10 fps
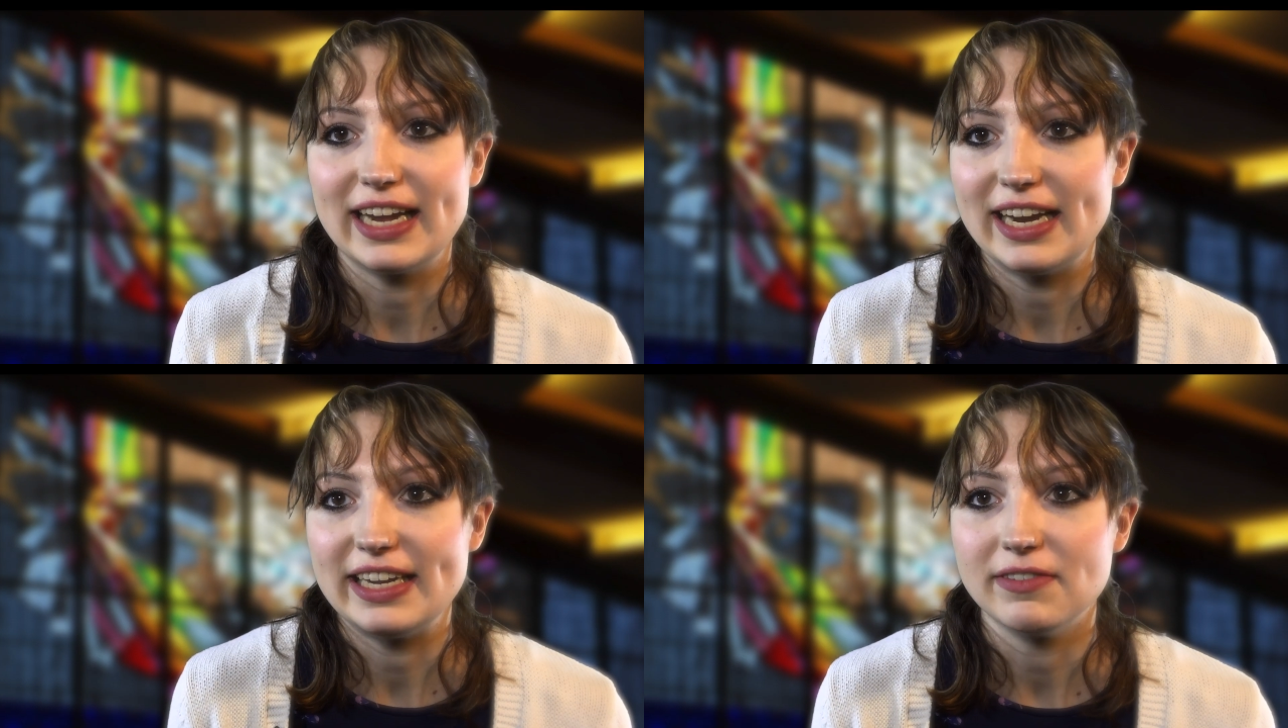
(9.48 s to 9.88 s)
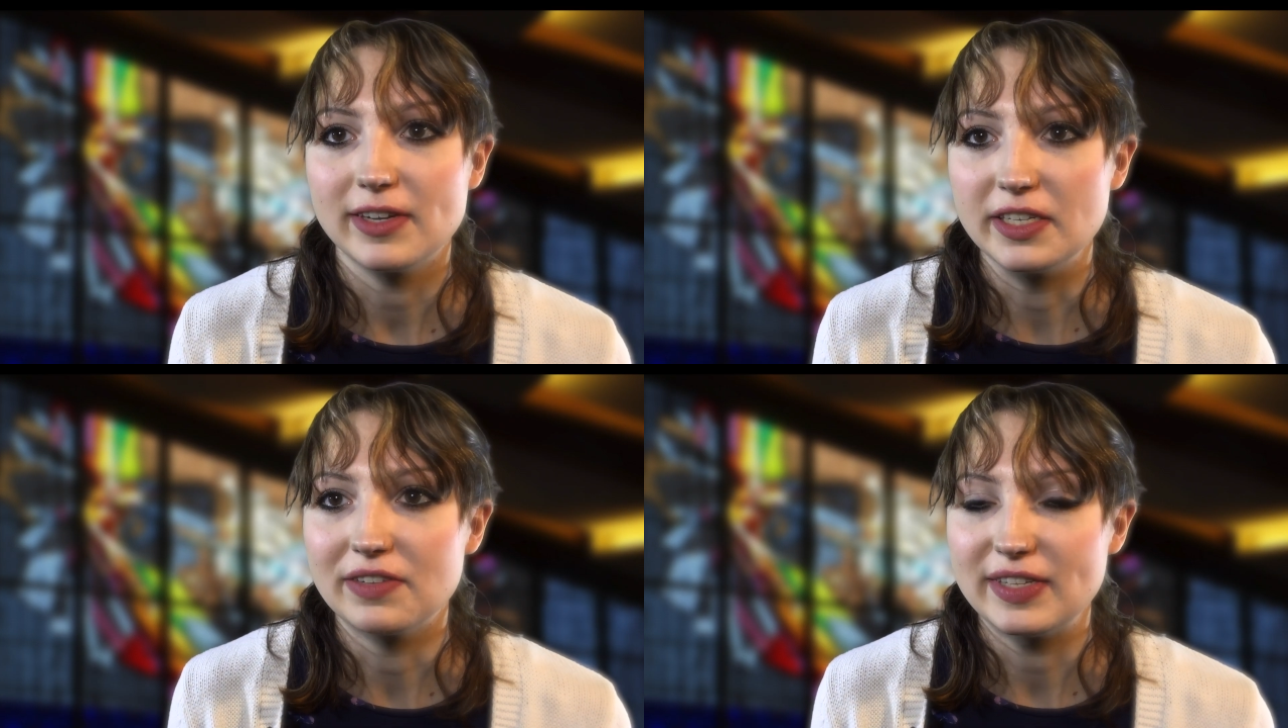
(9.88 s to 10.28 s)
I
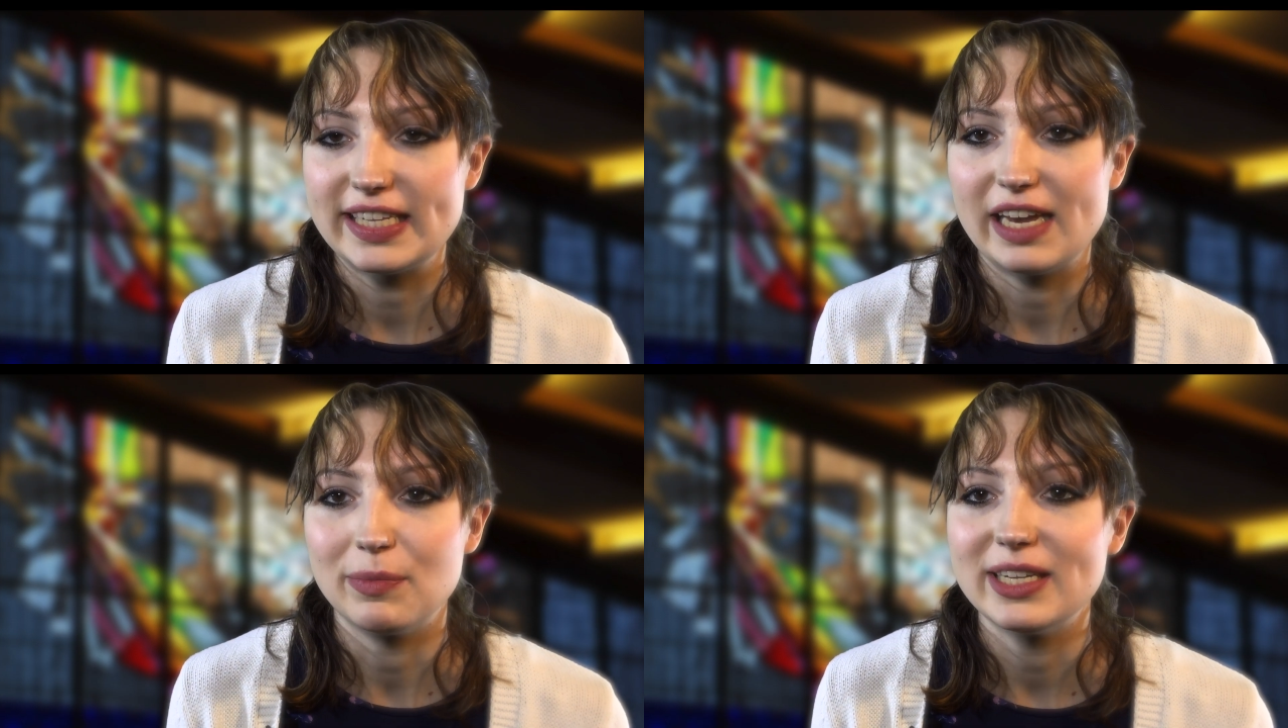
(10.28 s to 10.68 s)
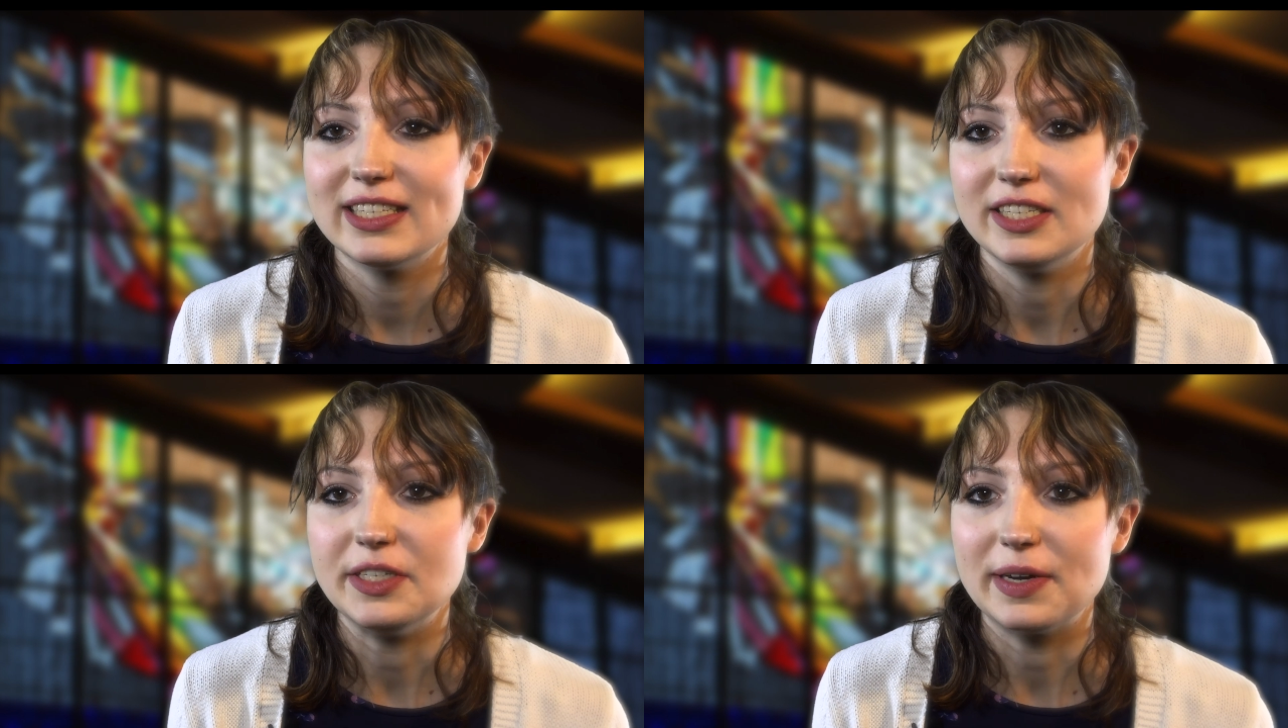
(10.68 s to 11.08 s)
fell in love with the campus
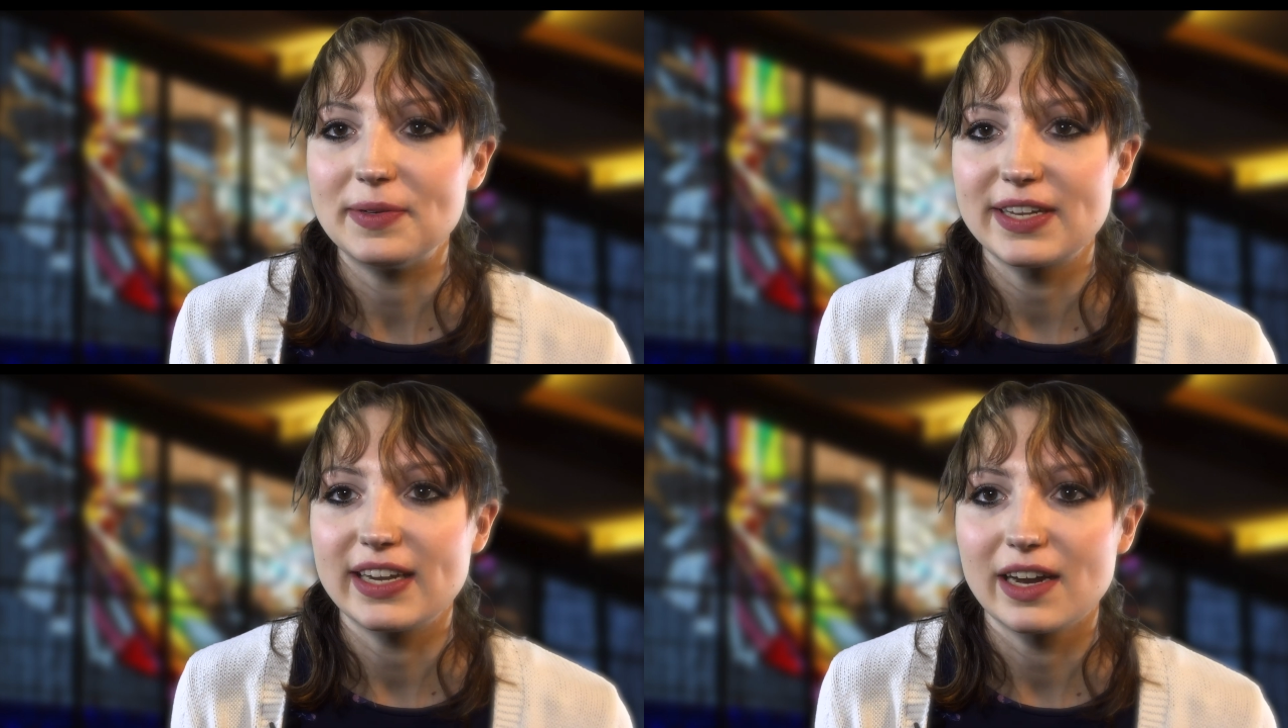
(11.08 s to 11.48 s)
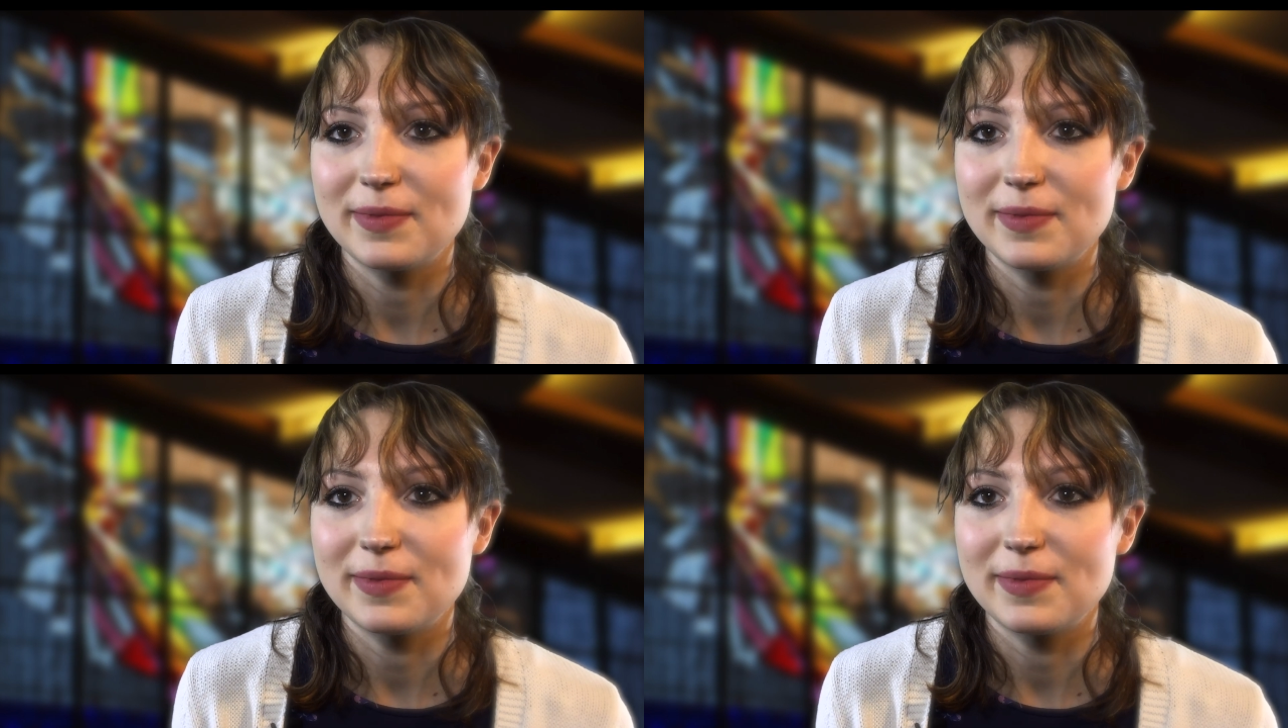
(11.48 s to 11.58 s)
and knew I was going to come